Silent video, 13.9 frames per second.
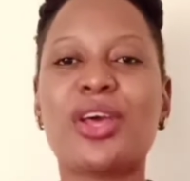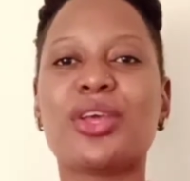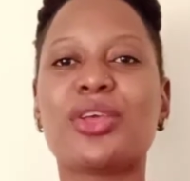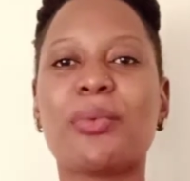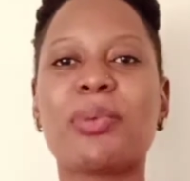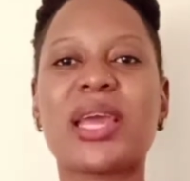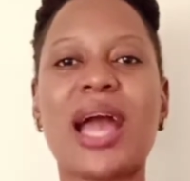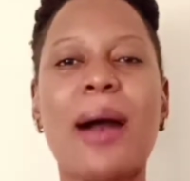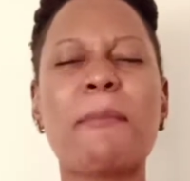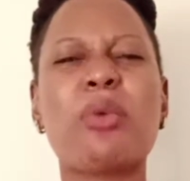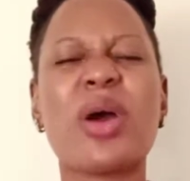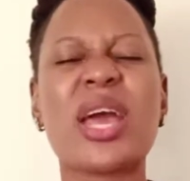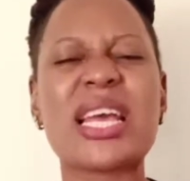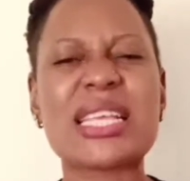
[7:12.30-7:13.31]
You become
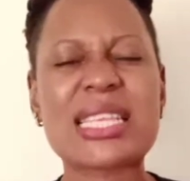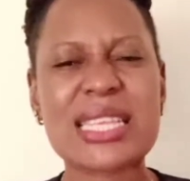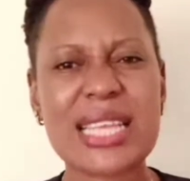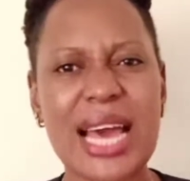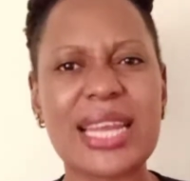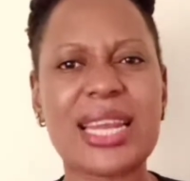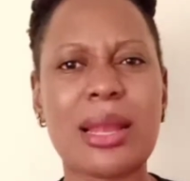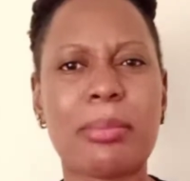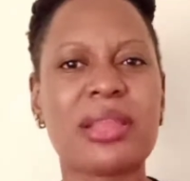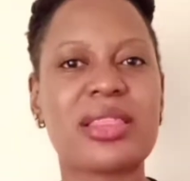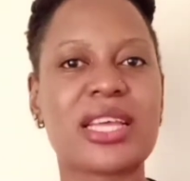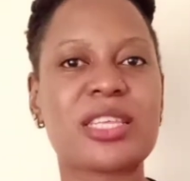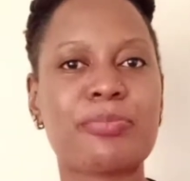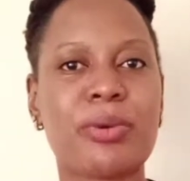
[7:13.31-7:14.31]
more excited about
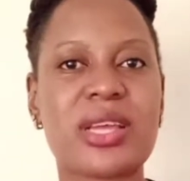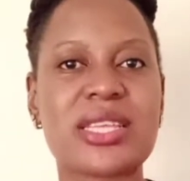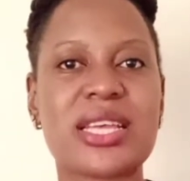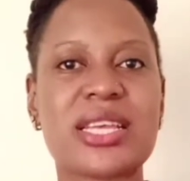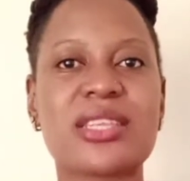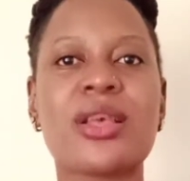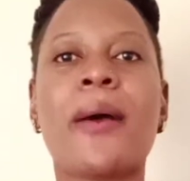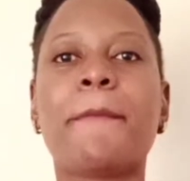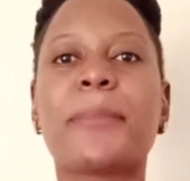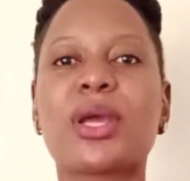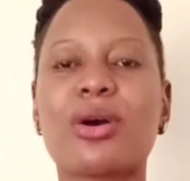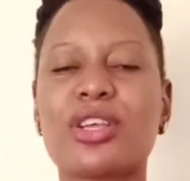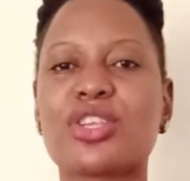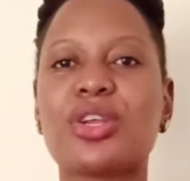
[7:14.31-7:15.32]
the experiences
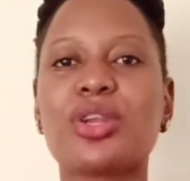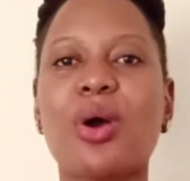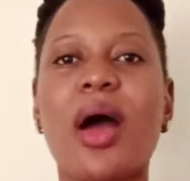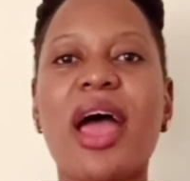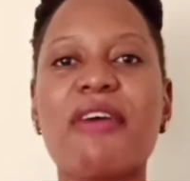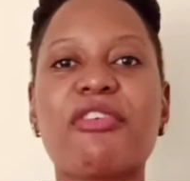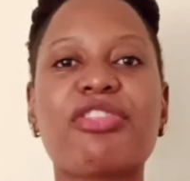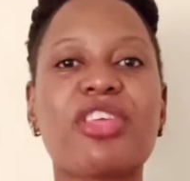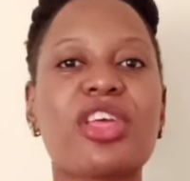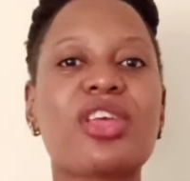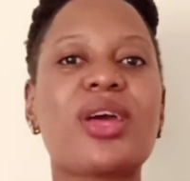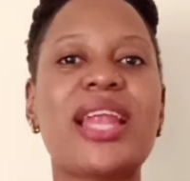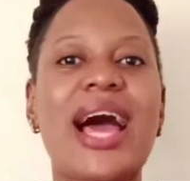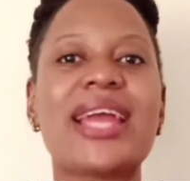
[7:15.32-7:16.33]
because you know everything
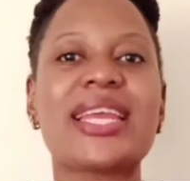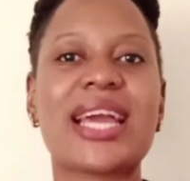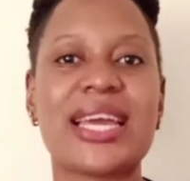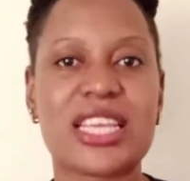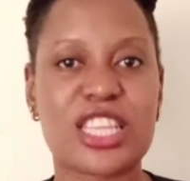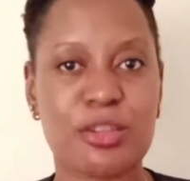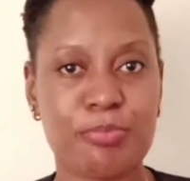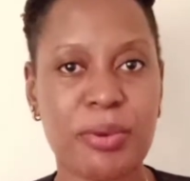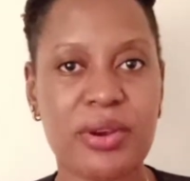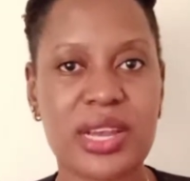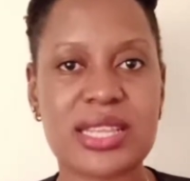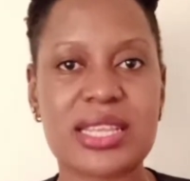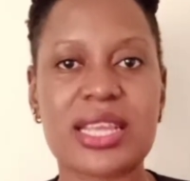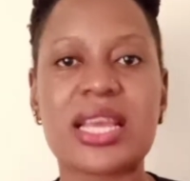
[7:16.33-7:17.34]
you're learning and
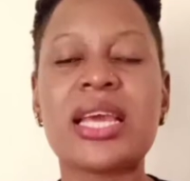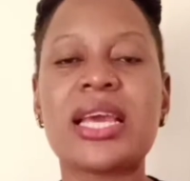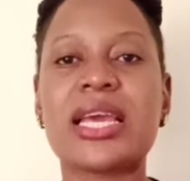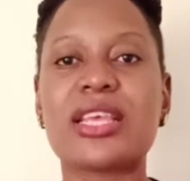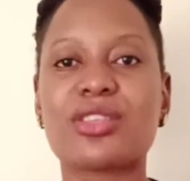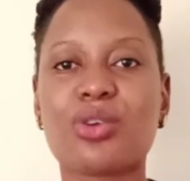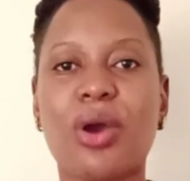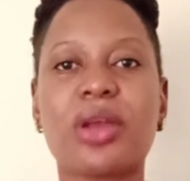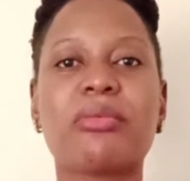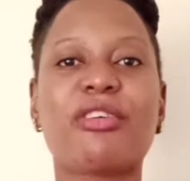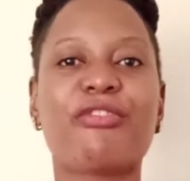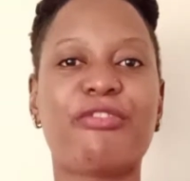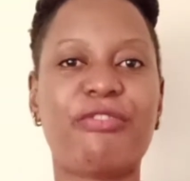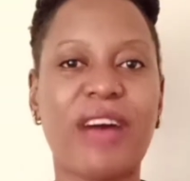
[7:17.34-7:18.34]
experiencing is going
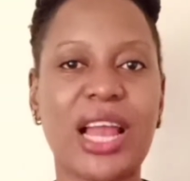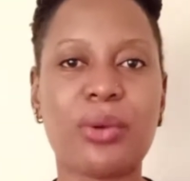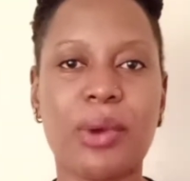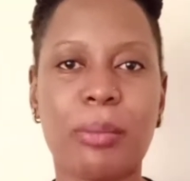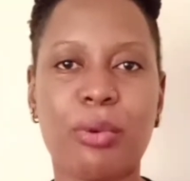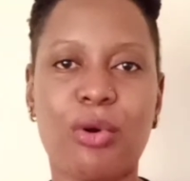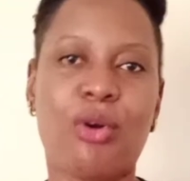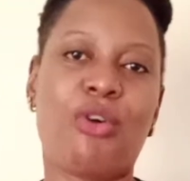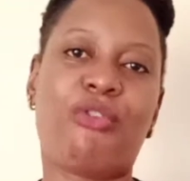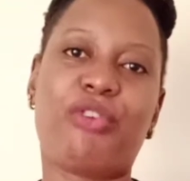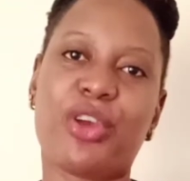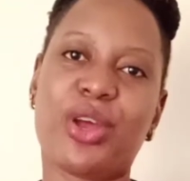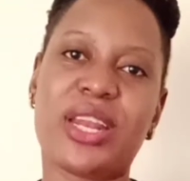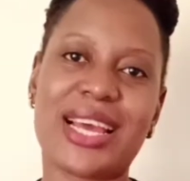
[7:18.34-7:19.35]
to be valuable
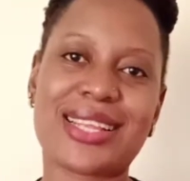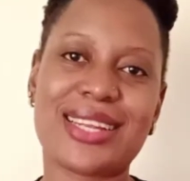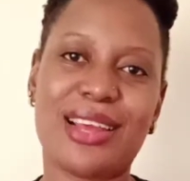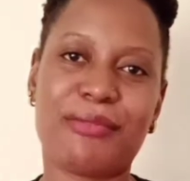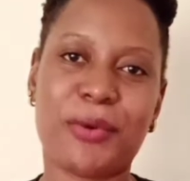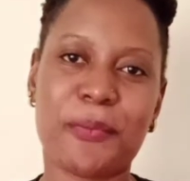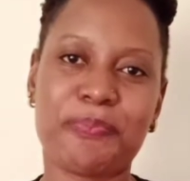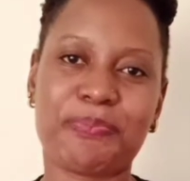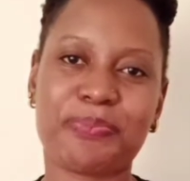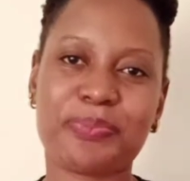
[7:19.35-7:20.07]
for your next level.